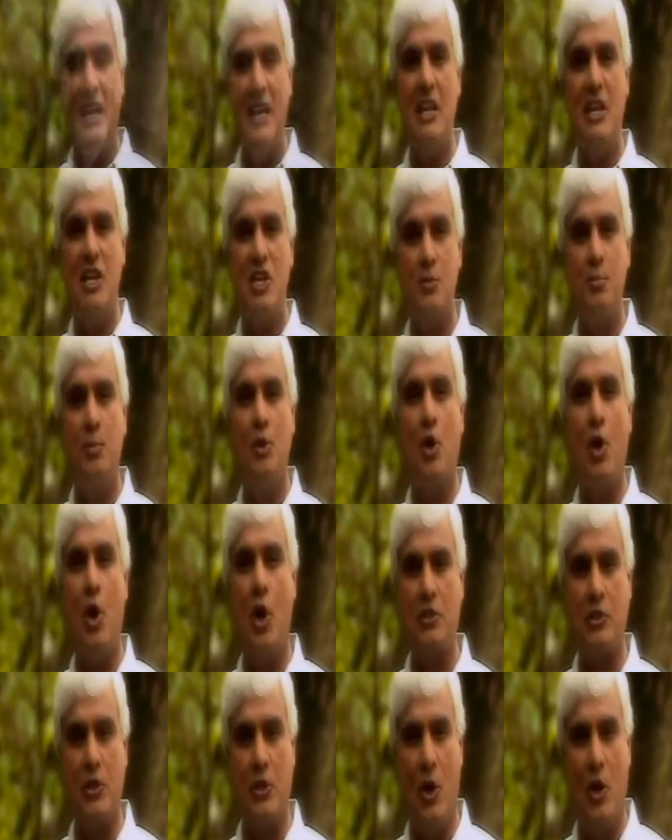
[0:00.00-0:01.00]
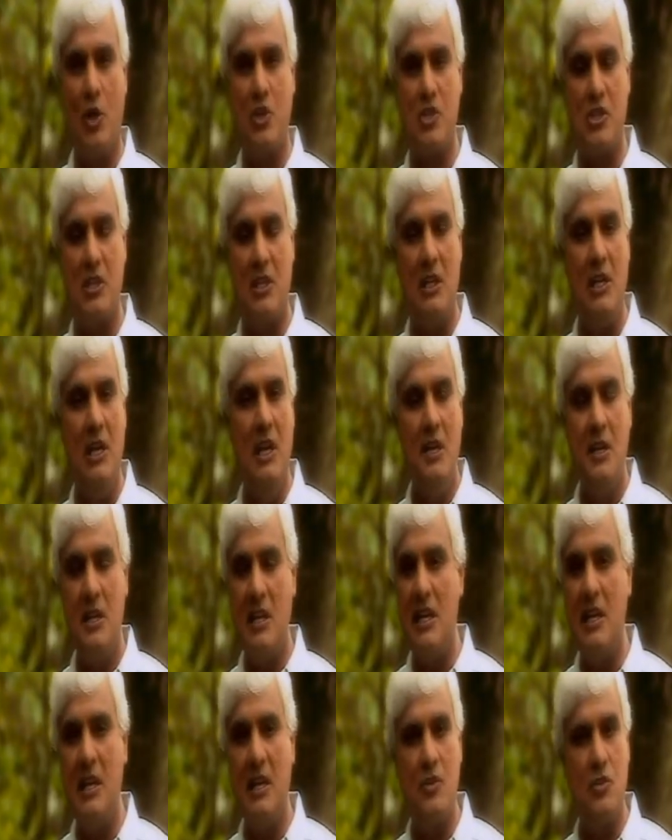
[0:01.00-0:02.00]
In his book Orthodoxy,
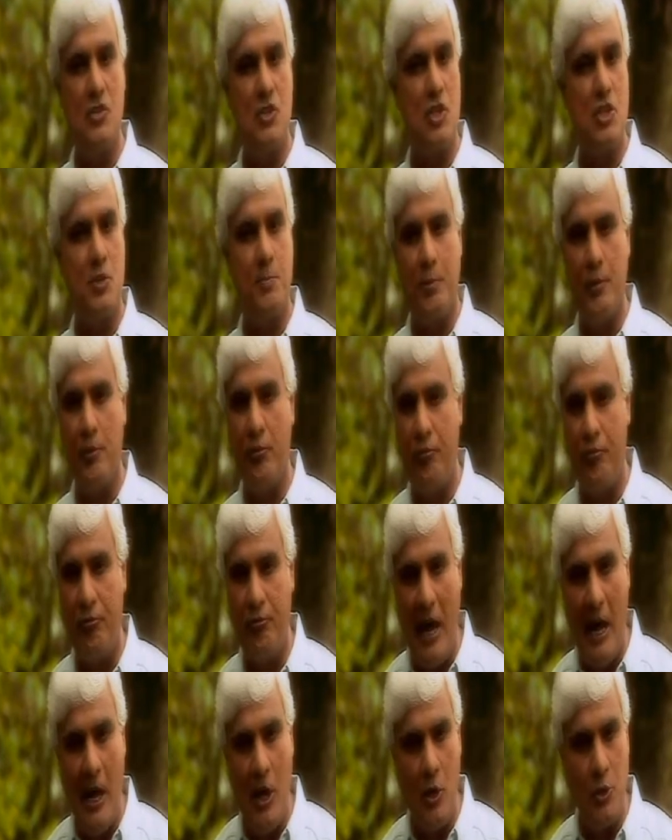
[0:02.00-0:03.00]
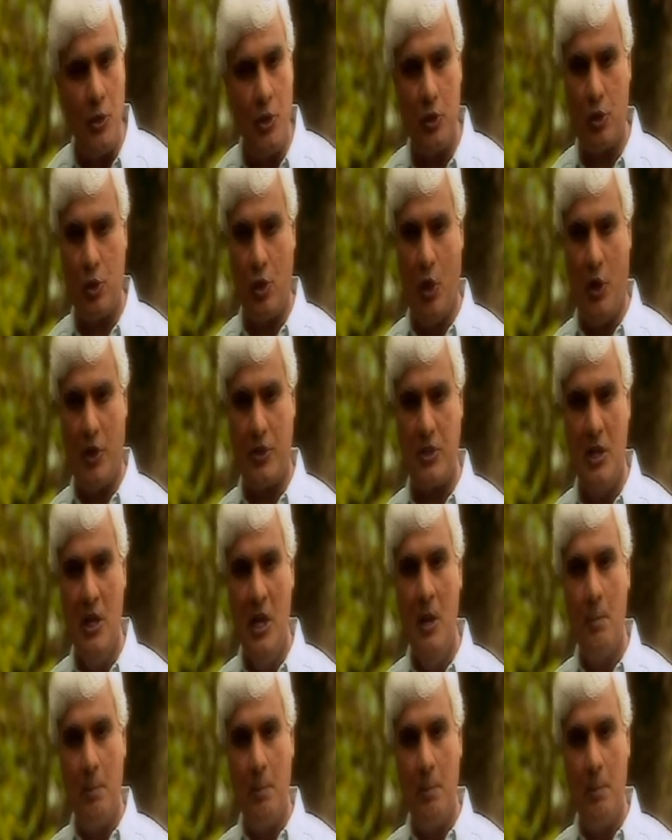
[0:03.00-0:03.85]
he gives this profound thought.